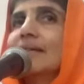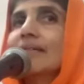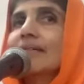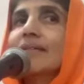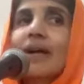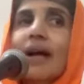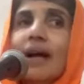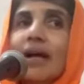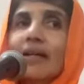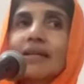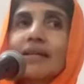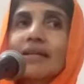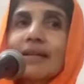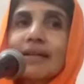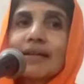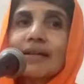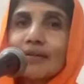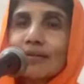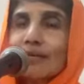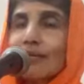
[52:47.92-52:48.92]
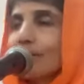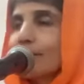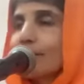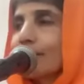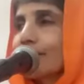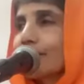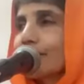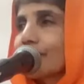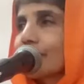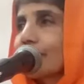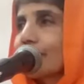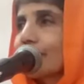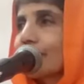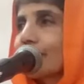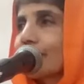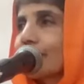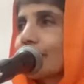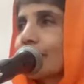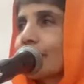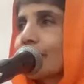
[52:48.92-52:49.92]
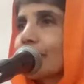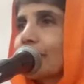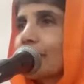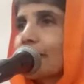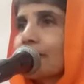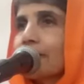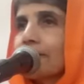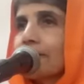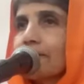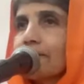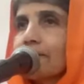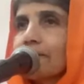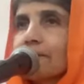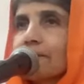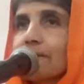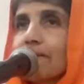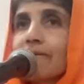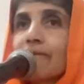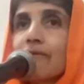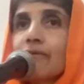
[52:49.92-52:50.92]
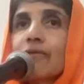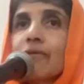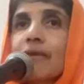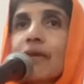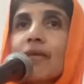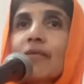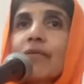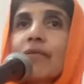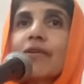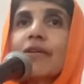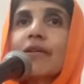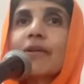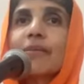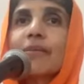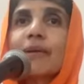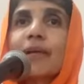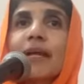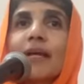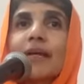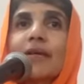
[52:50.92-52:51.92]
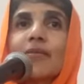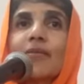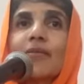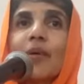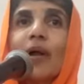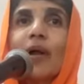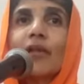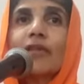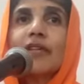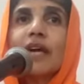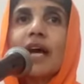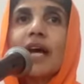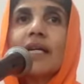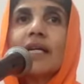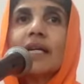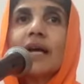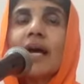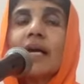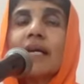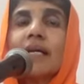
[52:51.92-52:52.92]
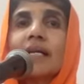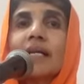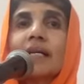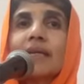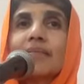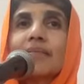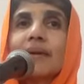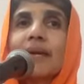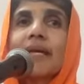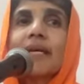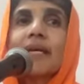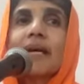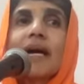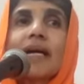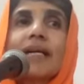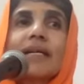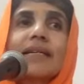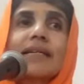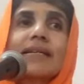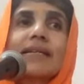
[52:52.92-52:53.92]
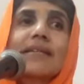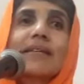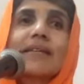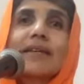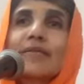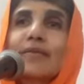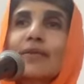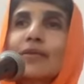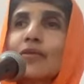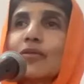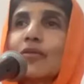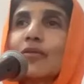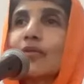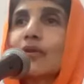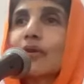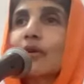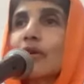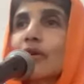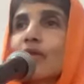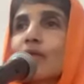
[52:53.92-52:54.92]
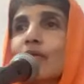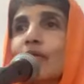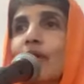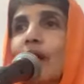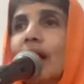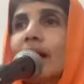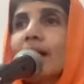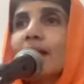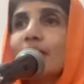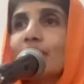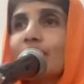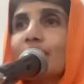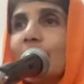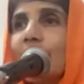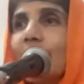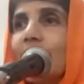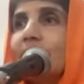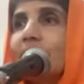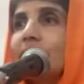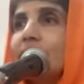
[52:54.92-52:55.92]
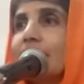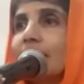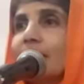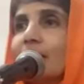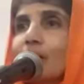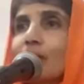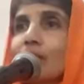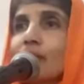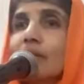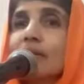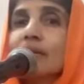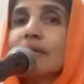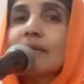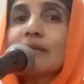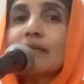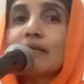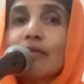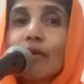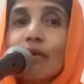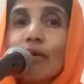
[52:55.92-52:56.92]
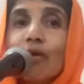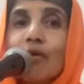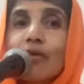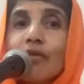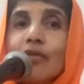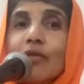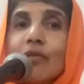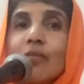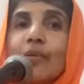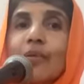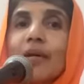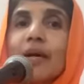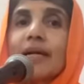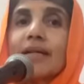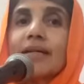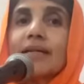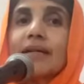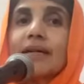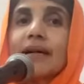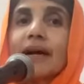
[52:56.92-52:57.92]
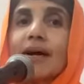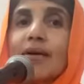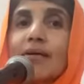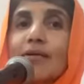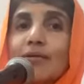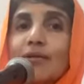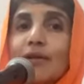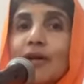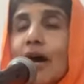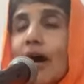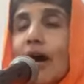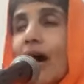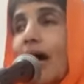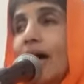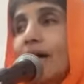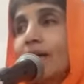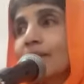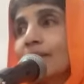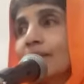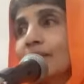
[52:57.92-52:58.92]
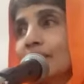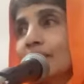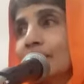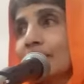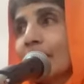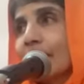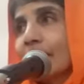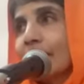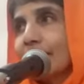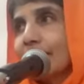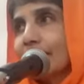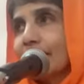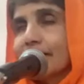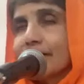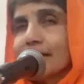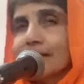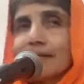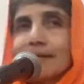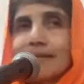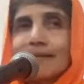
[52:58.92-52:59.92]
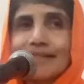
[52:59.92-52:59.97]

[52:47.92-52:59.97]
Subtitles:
You can't say no. If you say no, it'll be like a small child hiding, playing hide and seek with you, who hides behind the couch and says, don't look behind the couch, I'm not here.